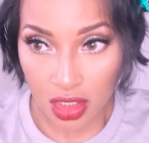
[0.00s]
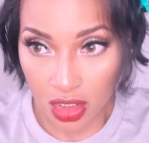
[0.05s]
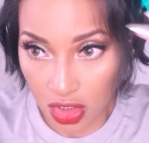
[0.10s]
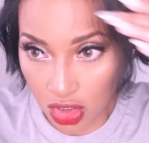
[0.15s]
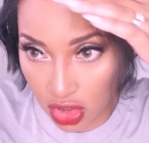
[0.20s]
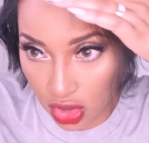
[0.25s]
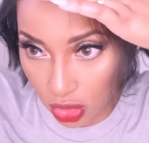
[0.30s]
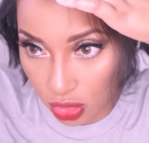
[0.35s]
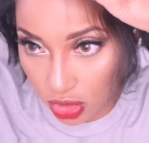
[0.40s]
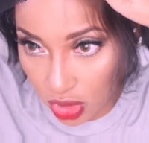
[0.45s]

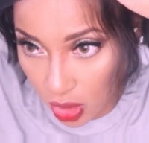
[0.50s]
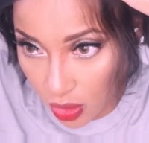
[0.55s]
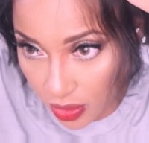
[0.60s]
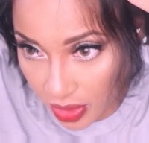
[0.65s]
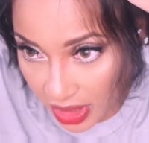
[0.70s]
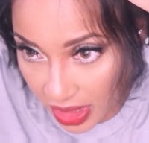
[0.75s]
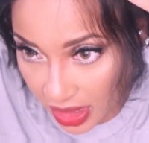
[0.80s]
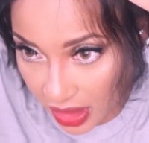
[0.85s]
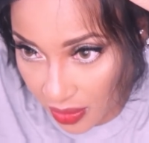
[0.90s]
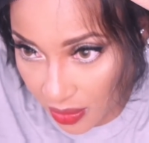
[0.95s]
So don't
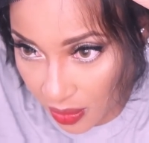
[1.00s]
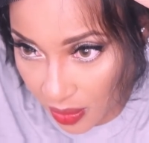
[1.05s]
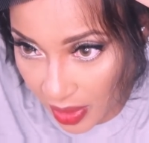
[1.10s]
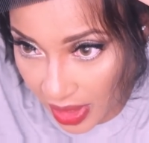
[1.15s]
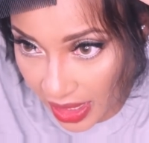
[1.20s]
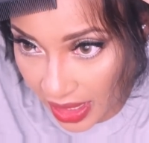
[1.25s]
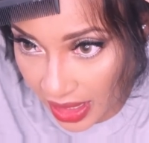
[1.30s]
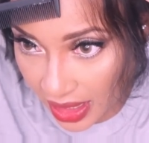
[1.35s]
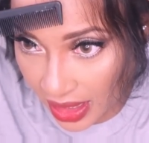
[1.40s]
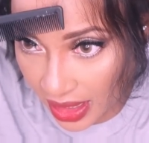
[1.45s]
get it
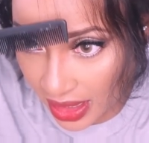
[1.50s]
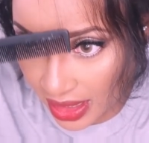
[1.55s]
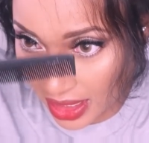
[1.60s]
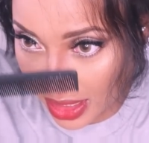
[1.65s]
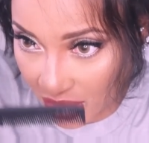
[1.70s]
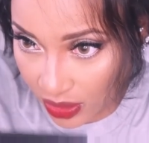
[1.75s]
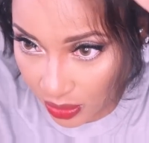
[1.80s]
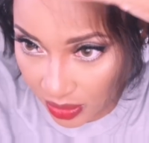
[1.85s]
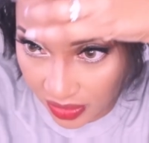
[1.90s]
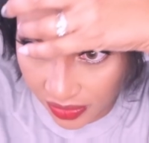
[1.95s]
wet in
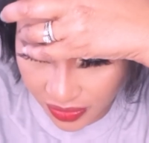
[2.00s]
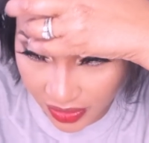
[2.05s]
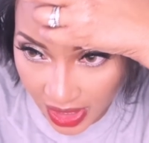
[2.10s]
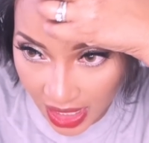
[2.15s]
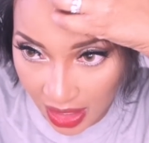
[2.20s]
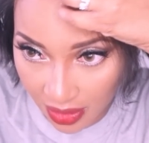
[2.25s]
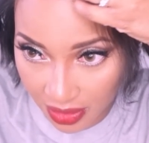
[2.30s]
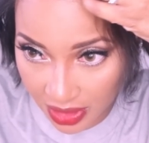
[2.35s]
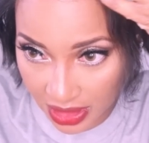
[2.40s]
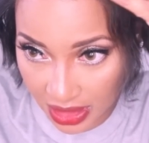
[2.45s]
that 24
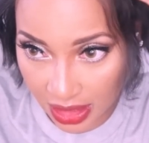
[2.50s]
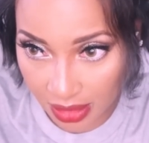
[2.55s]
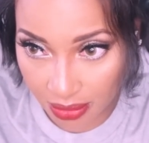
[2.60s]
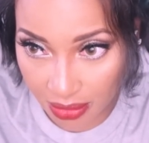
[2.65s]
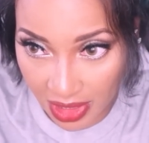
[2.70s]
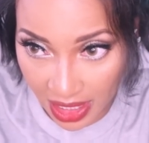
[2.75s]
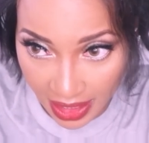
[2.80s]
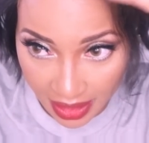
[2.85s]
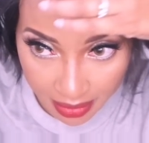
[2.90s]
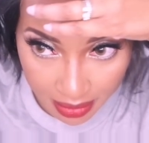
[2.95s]
hours. And
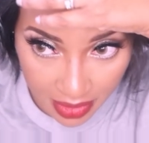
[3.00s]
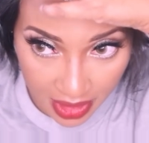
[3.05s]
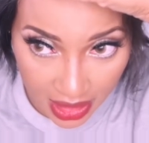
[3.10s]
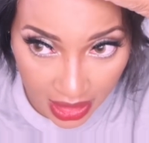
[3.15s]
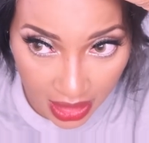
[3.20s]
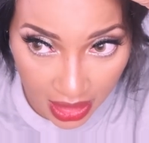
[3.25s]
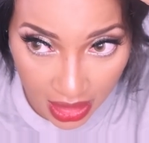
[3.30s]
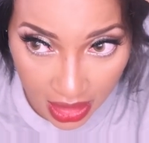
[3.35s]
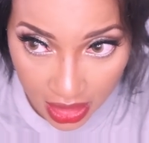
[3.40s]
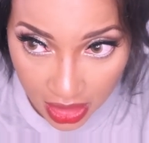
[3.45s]

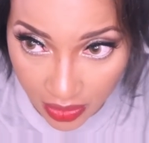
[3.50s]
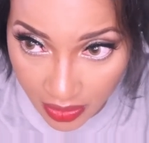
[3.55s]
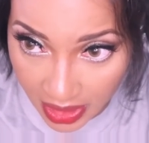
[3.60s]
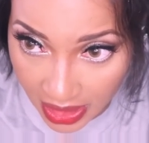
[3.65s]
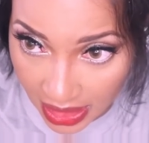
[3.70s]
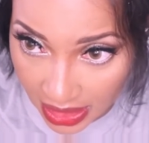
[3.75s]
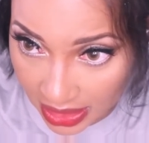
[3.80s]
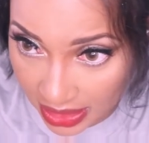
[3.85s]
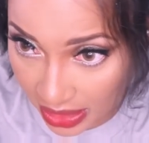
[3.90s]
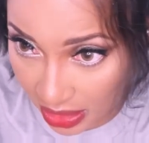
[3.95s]
baby, you
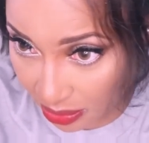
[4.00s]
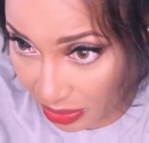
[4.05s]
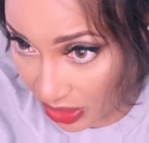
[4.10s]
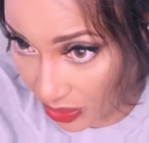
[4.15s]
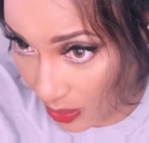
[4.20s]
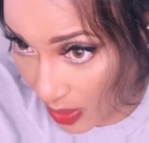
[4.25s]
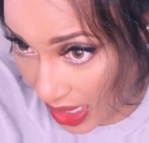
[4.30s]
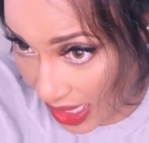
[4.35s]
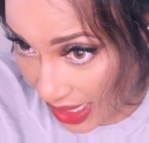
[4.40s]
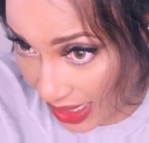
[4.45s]
ain't got to tell me
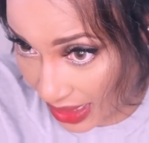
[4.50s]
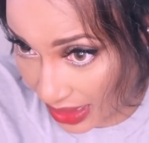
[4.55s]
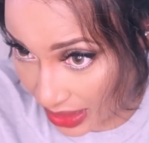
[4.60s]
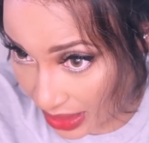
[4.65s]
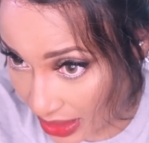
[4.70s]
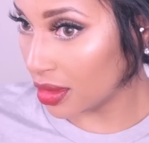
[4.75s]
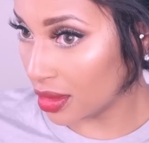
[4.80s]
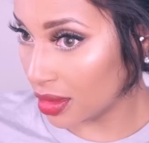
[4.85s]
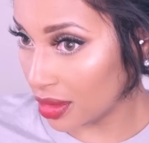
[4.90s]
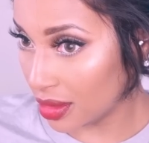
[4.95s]
twice.
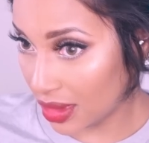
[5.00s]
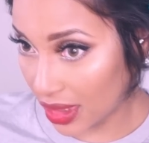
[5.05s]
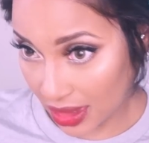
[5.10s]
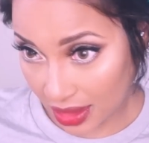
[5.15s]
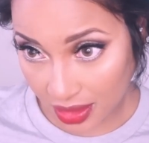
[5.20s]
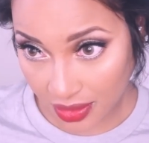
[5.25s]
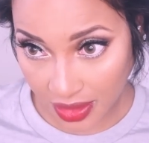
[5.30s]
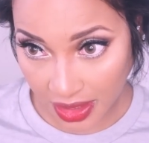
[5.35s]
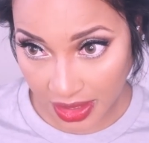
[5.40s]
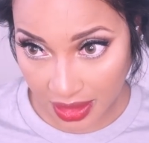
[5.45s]

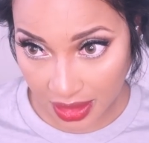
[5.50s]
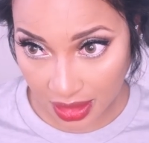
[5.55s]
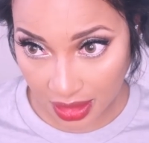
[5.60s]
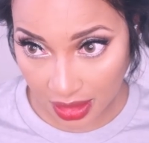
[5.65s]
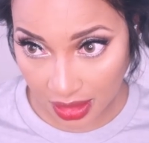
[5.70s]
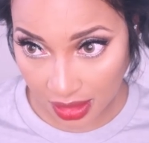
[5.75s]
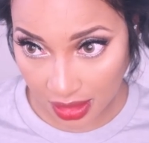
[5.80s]
That's crazy.